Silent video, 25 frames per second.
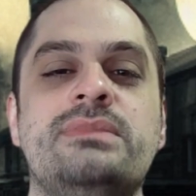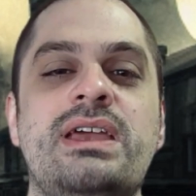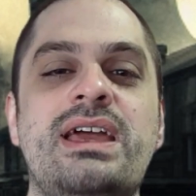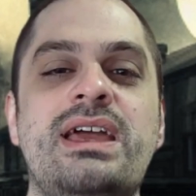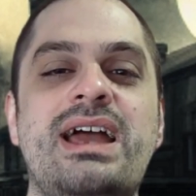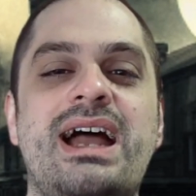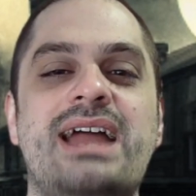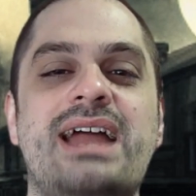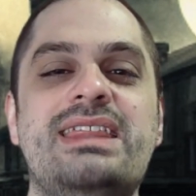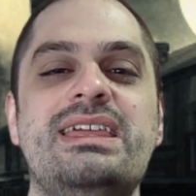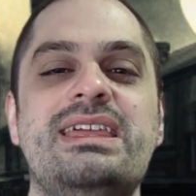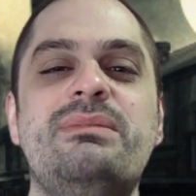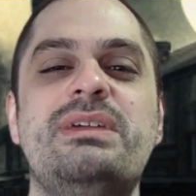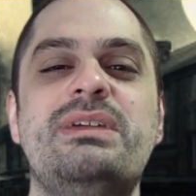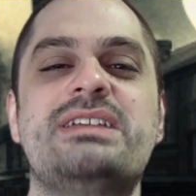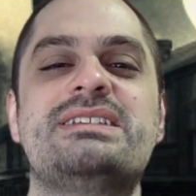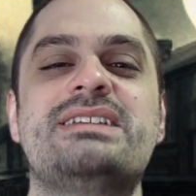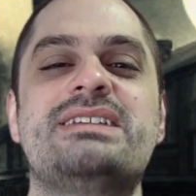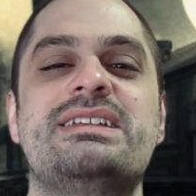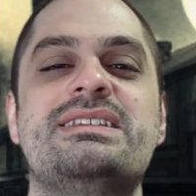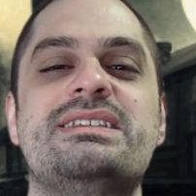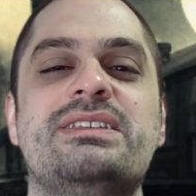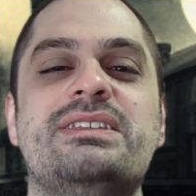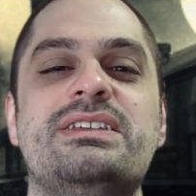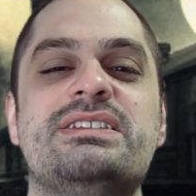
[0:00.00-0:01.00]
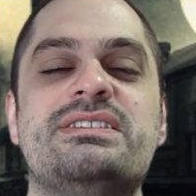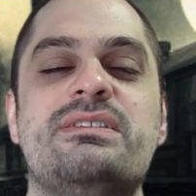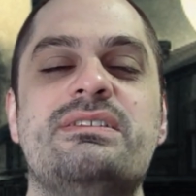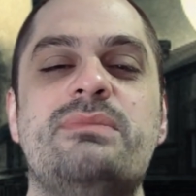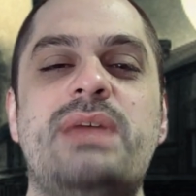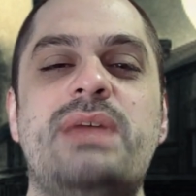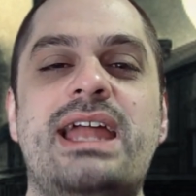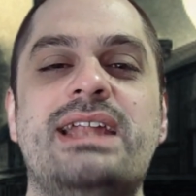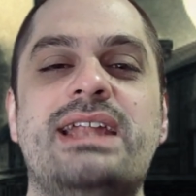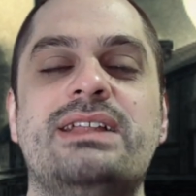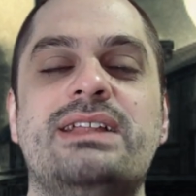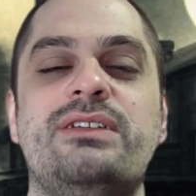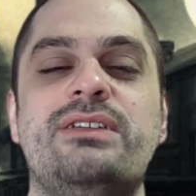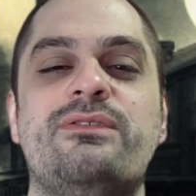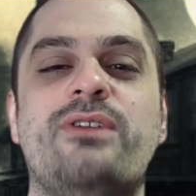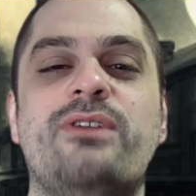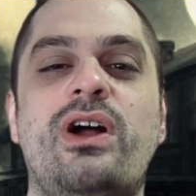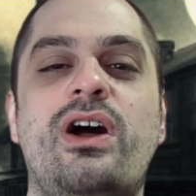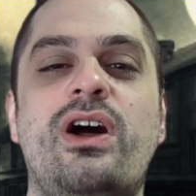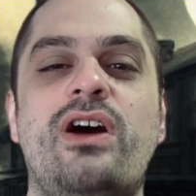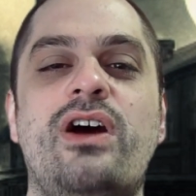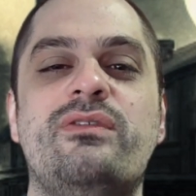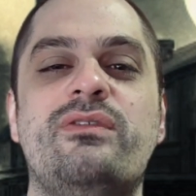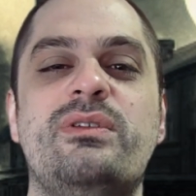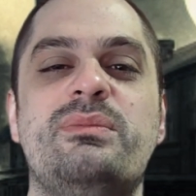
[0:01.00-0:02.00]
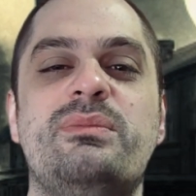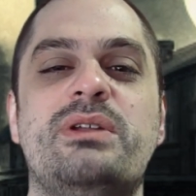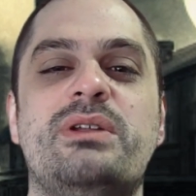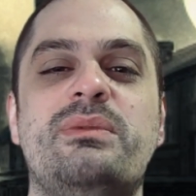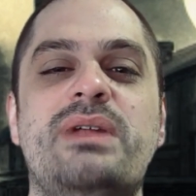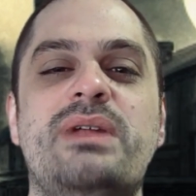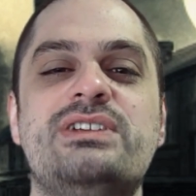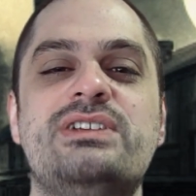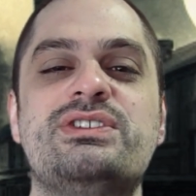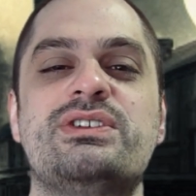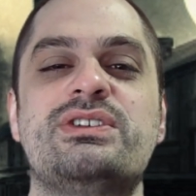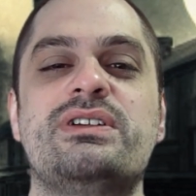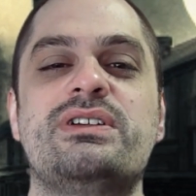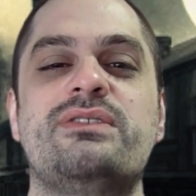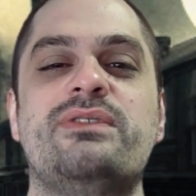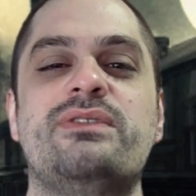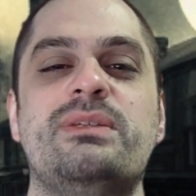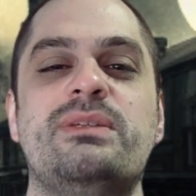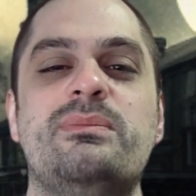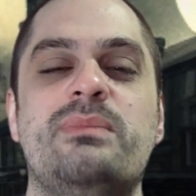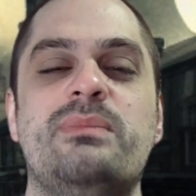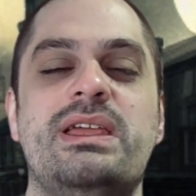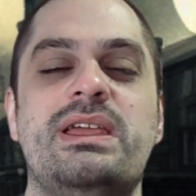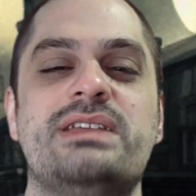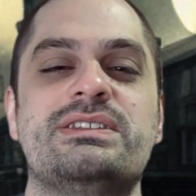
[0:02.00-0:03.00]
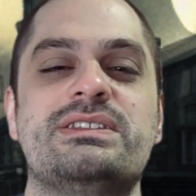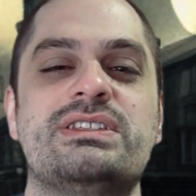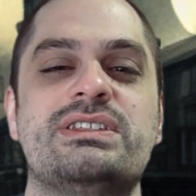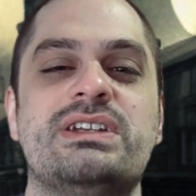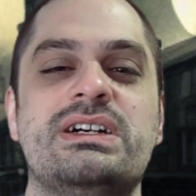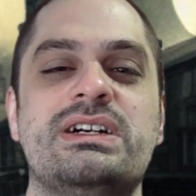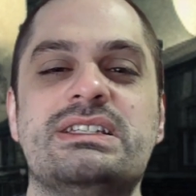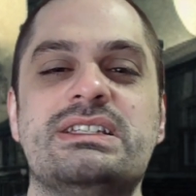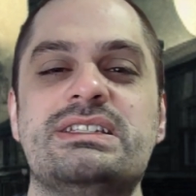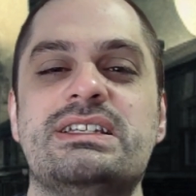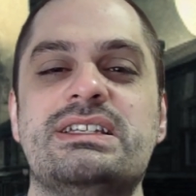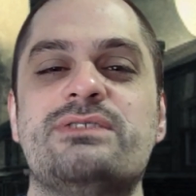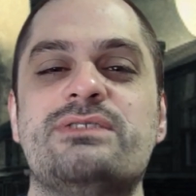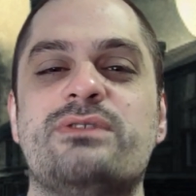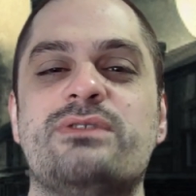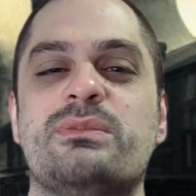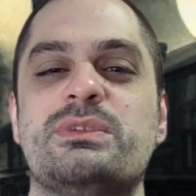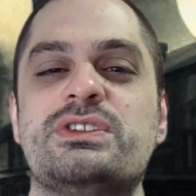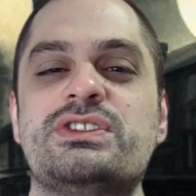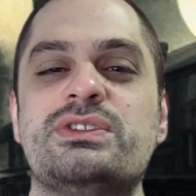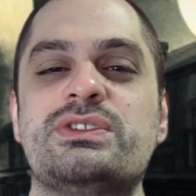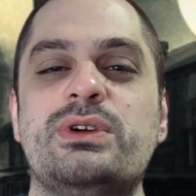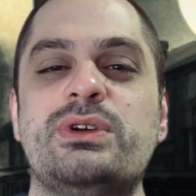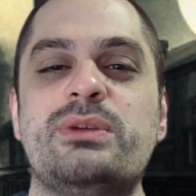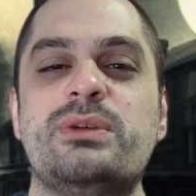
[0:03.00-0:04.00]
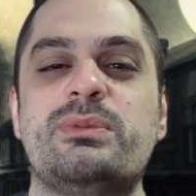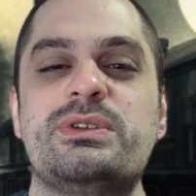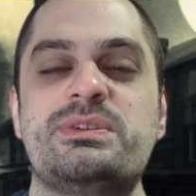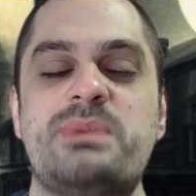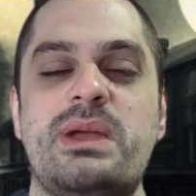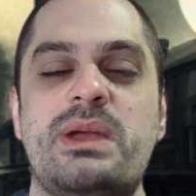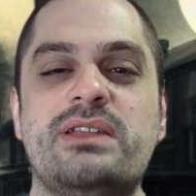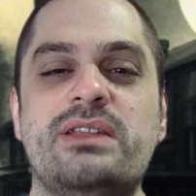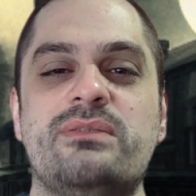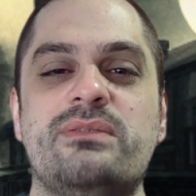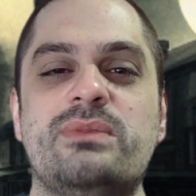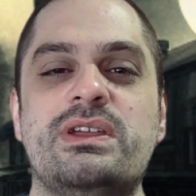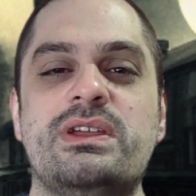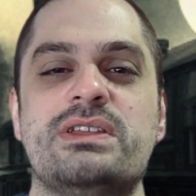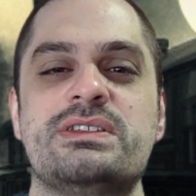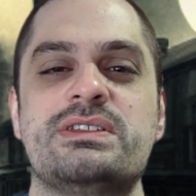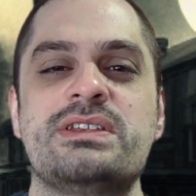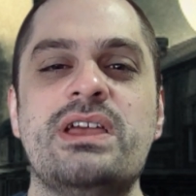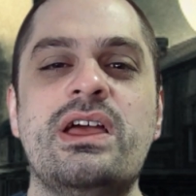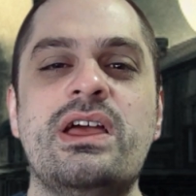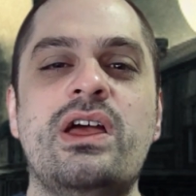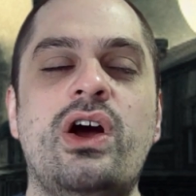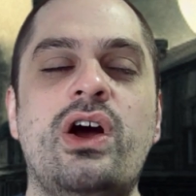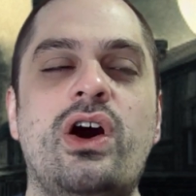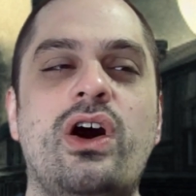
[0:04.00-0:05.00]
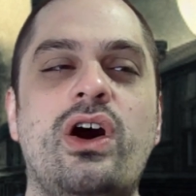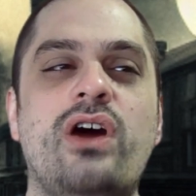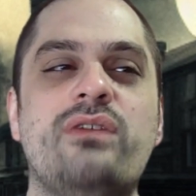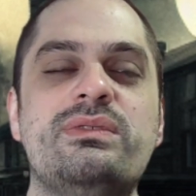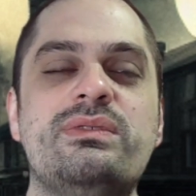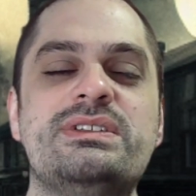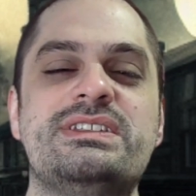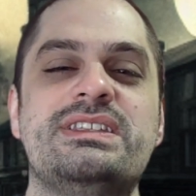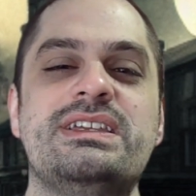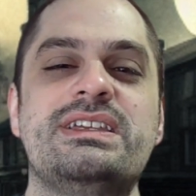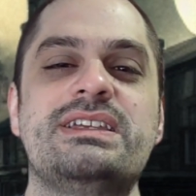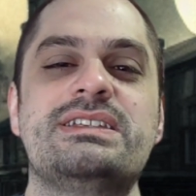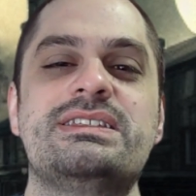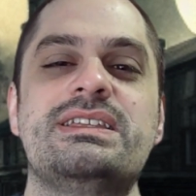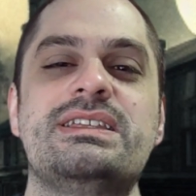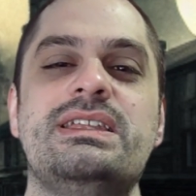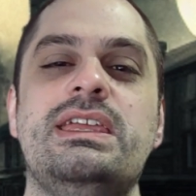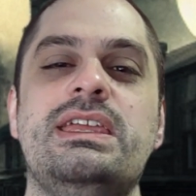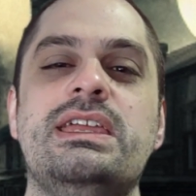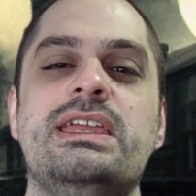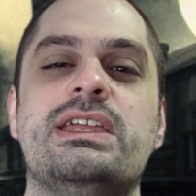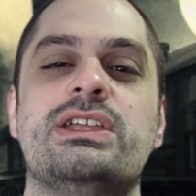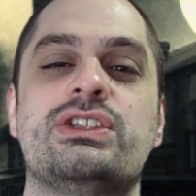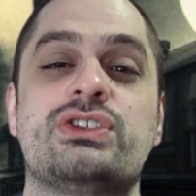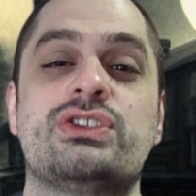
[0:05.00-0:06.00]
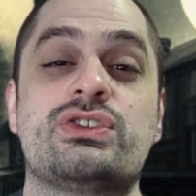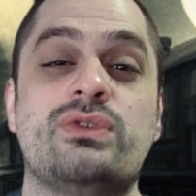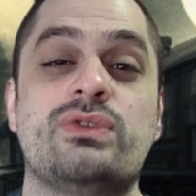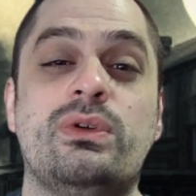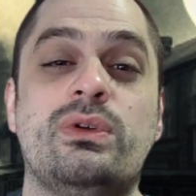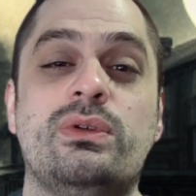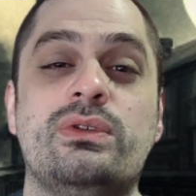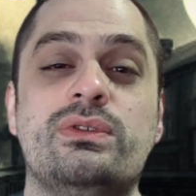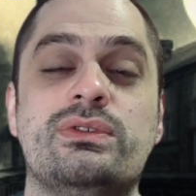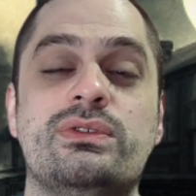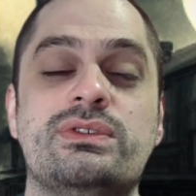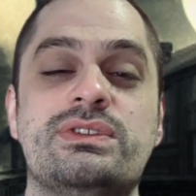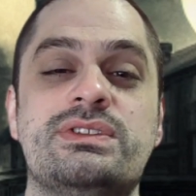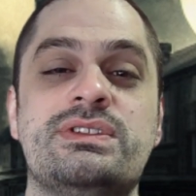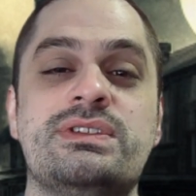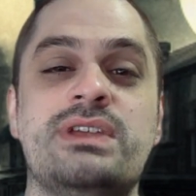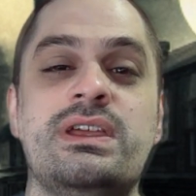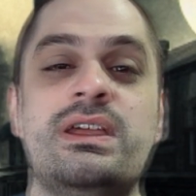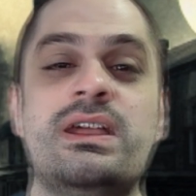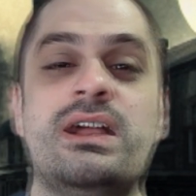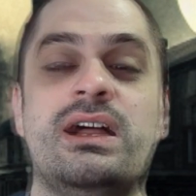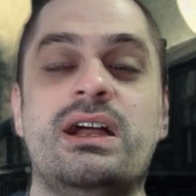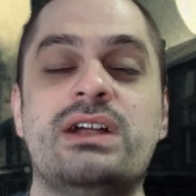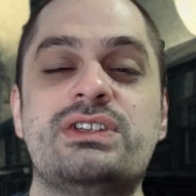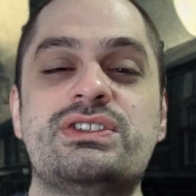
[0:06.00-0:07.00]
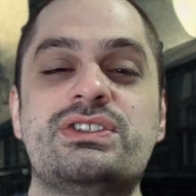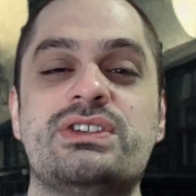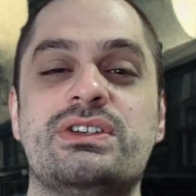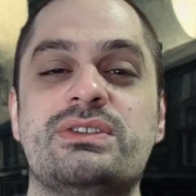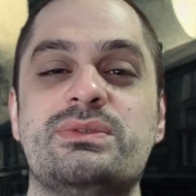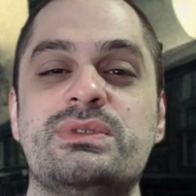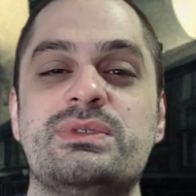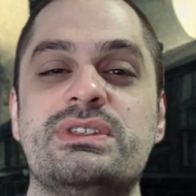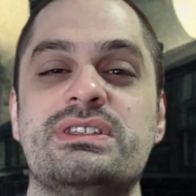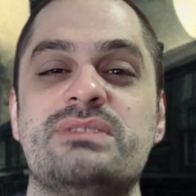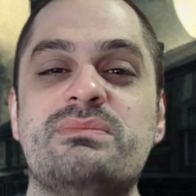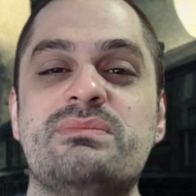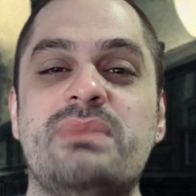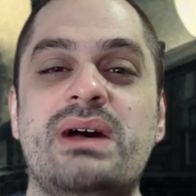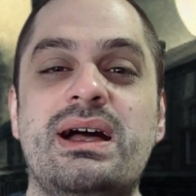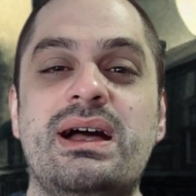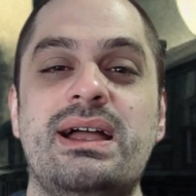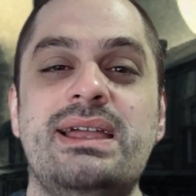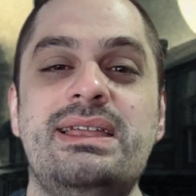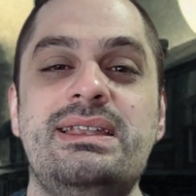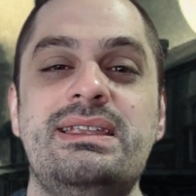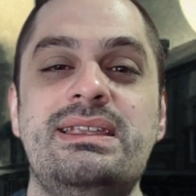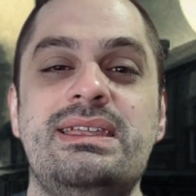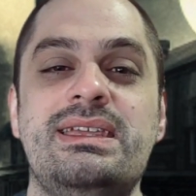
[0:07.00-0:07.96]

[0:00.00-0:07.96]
I think it makes sense at least thematically for Hoffman, but I'm not sure if it makes a ton of sense from a story perspective, because Hoffman's thing is that he controls constructs with his mind.